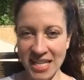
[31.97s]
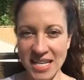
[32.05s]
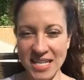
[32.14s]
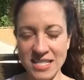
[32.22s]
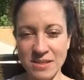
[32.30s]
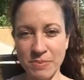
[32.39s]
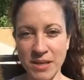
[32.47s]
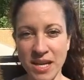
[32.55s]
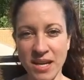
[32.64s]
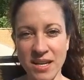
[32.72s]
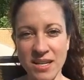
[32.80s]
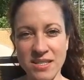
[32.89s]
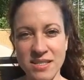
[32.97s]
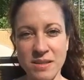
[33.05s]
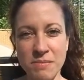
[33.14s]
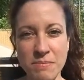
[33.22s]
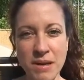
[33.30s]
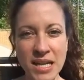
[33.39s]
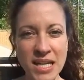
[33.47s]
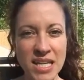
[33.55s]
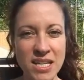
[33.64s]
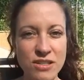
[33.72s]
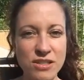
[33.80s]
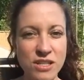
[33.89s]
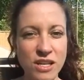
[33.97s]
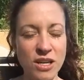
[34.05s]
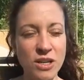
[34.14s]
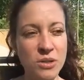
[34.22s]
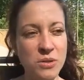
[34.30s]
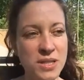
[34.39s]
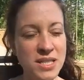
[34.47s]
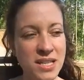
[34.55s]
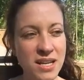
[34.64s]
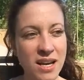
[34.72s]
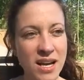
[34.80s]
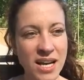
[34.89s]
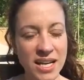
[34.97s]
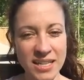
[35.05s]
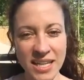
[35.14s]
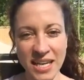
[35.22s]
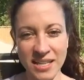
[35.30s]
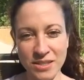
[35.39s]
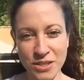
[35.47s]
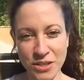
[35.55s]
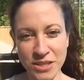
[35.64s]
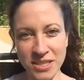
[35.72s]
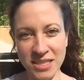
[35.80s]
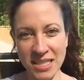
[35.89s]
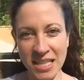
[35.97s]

is because many years ago, I had cancer